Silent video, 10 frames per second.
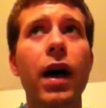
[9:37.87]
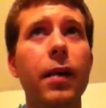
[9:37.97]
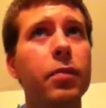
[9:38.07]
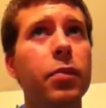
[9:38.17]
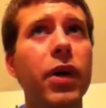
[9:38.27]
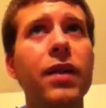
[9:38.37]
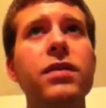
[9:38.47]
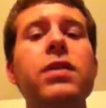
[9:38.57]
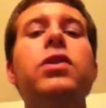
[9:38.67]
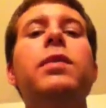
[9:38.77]
I
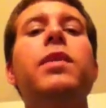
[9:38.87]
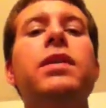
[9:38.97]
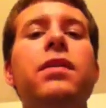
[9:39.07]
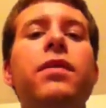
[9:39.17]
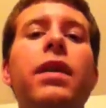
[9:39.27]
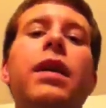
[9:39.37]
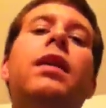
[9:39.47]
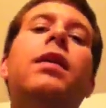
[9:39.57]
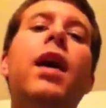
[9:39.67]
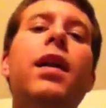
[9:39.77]
pronounce the G because I feel like
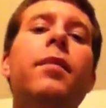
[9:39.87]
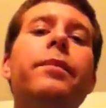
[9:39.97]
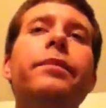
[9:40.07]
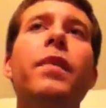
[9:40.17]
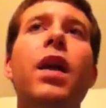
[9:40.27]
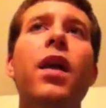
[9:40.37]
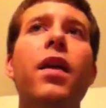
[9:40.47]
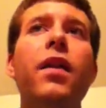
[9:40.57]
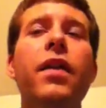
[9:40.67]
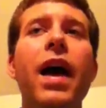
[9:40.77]
it
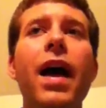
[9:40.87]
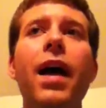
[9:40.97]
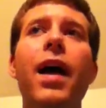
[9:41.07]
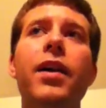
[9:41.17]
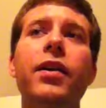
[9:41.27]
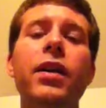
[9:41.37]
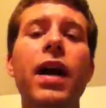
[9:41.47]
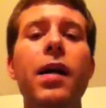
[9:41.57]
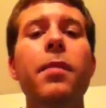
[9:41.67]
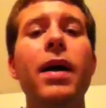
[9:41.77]
the är
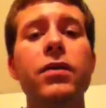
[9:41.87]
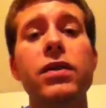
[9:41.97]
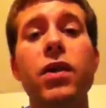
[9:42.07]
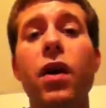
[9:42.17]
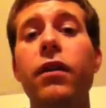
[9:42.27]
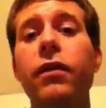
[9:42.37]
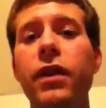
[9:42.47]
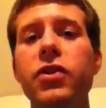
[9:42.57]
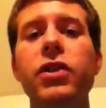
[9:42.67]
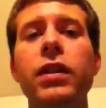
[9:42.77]
kind of bounces off
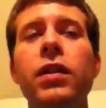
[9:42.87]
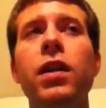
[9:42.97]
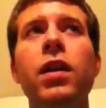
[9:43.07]
the G.